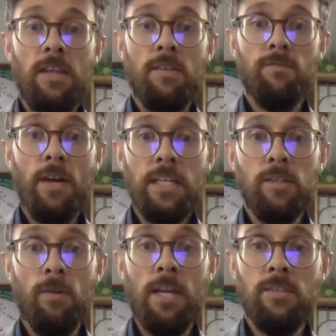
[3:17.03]
finding the
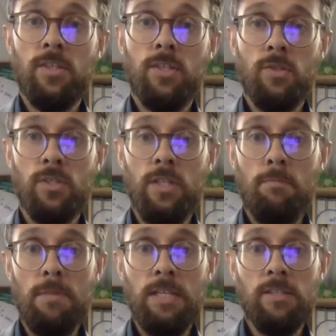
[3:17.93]
right institution that
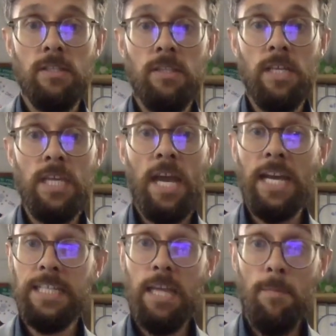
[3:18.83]
meets the
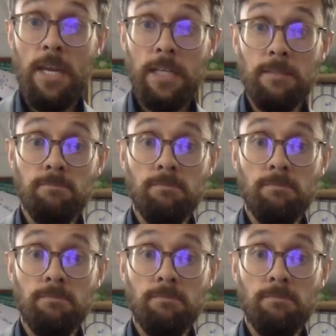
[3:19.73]
academic,